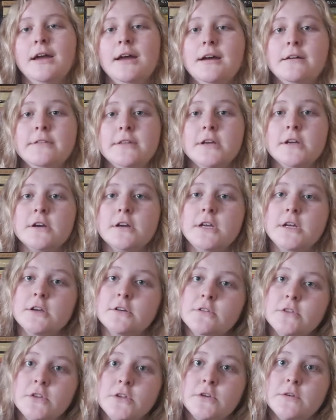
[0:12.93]
And they are here
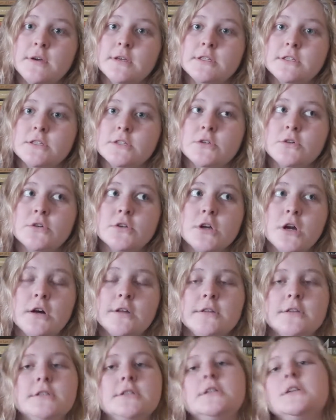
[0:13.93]
in the US to go to
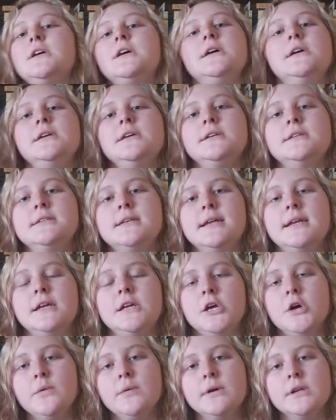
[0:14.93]
college. He's at a
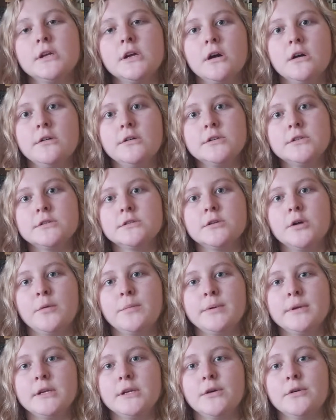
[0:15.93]
co-ed college
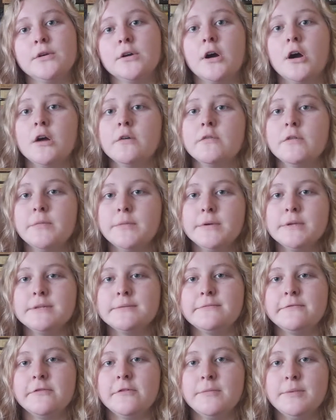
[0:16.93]
hoping to go to Harvard
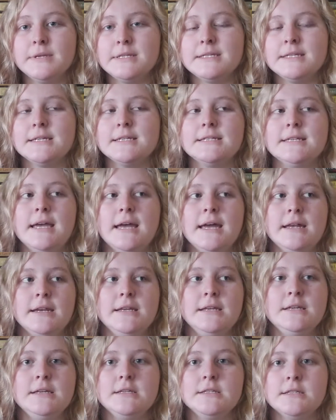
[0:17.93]
for business, and
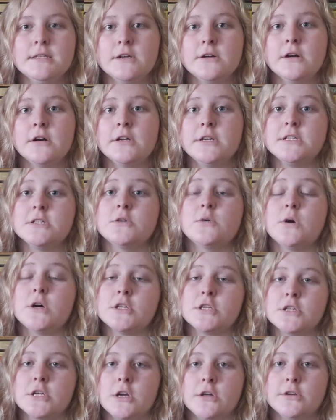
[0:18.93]
he is there on a
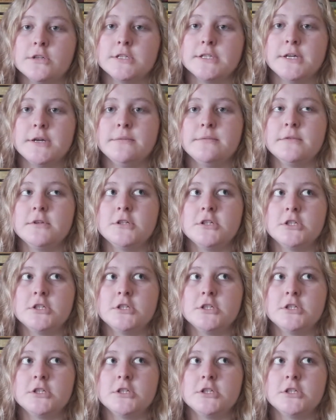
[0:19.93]
squash scholarship.